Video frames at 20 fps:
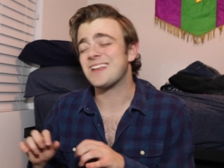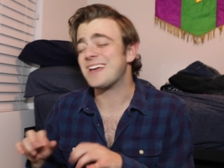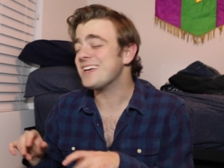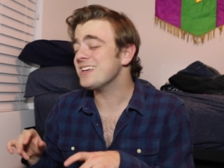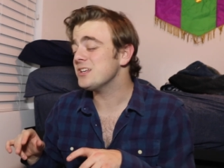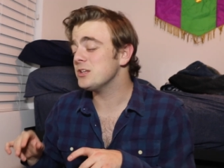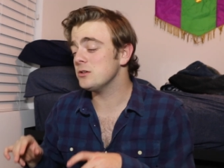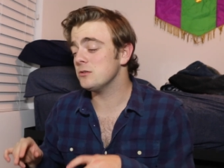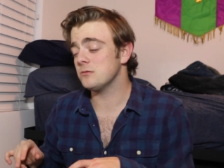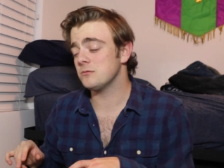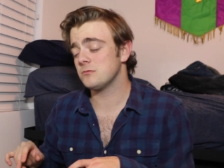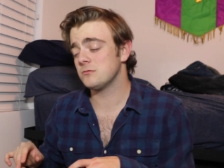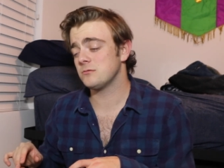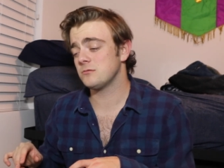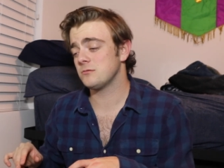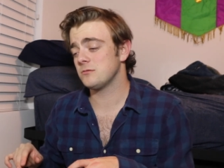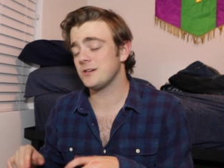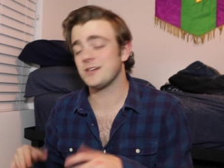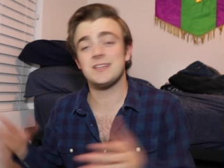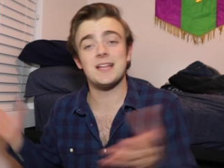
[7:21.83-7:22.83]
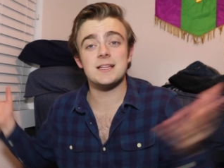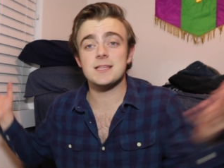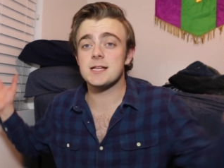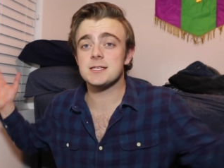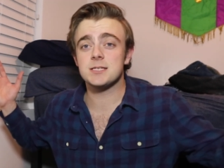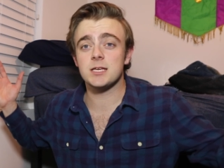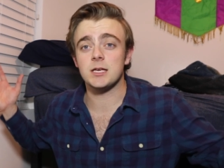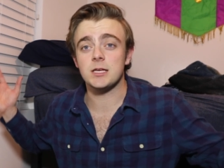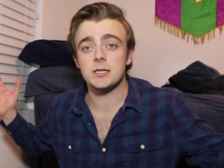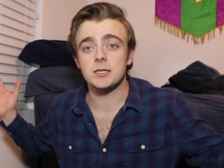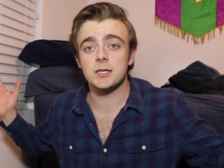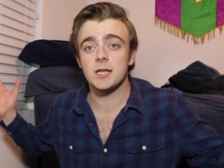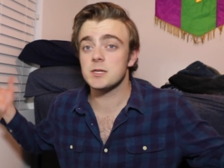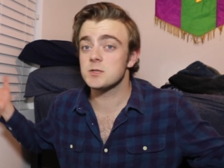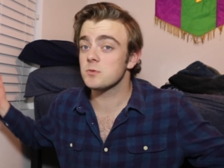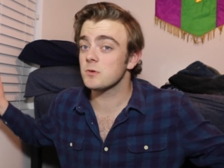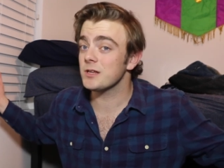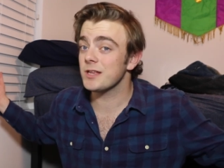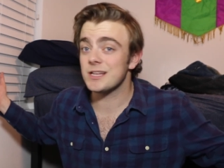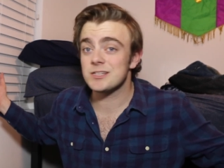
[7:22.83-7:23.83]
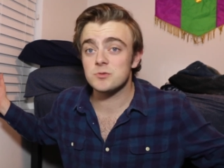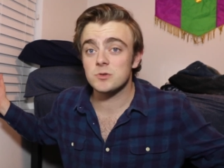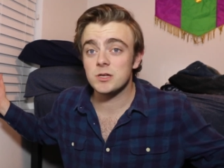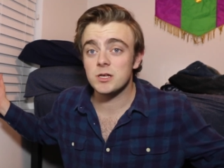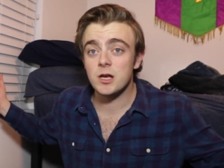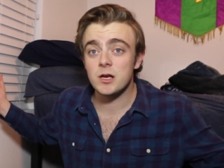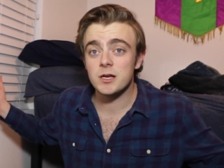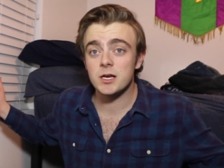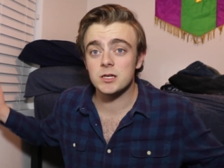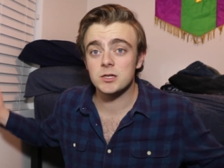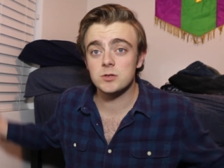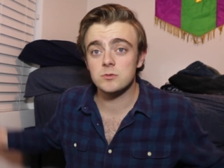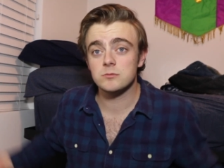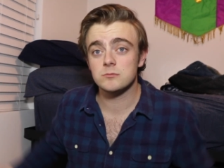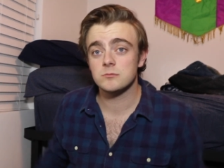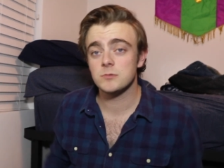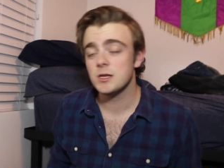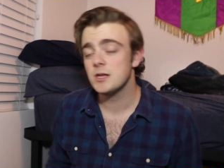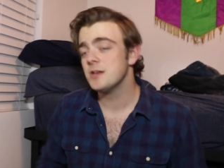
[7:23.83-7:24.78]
Thank you." And that's it. That's really all you gotta do.